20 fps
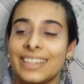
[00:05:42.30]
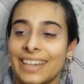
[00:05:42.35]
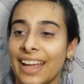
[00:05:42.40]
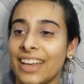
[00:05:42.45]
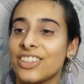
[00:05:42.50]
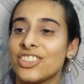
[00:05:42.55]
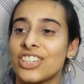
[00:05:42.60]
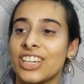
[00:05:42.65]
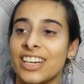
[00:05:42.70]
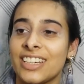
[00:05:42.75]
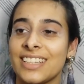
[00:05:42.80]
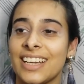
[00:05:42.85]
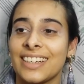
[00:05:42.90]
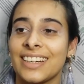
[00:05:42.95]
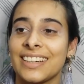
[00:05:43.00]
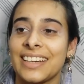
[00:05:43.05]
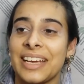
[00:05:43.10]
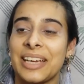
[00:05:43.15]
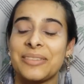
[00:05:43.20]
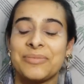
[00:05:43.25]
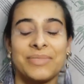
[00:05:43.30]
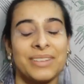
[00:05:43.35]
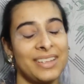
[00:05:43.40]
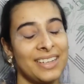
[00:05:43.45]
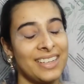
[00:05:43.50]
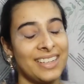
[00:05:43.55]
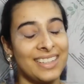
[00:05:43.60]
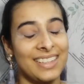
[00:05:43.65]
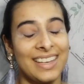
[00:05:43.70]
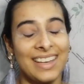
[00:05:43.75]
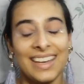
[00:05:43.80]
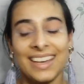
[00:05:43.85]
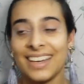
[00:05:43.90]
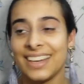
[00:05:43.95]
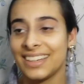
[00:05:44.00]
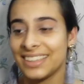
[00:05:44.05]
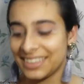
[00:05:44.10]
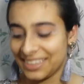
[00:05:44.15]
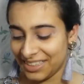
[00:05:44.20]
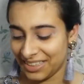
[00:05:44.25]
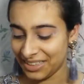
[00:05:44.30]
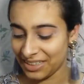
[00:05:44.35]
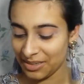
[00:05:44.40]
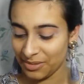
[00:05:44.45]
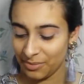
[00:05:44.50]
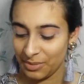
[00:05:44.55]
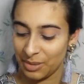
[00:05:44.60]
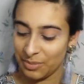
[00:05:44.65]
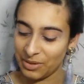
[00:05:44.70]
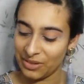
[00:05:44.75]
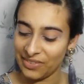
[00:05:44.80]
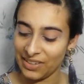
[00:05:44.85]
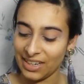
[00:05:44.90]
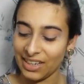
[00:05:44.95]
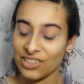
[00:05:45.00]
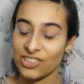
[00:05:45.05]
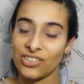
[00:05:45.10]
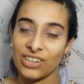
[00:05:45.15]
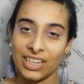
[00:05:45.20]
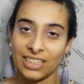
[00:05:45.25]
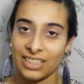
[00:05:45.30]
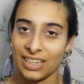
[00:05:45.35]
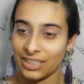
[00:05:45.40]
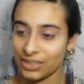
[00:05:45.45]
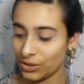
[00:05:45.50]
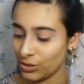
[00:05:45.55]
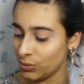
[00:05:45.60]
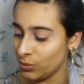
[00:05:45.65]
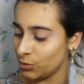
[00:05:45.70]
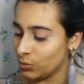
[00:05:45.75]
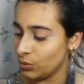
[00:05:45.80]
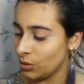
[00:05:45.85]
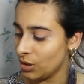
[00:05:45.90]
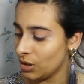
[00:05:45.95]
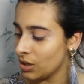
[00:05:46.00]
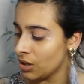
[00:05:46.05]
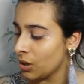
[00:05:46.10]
10 shades at a time, and maybe we can try that too.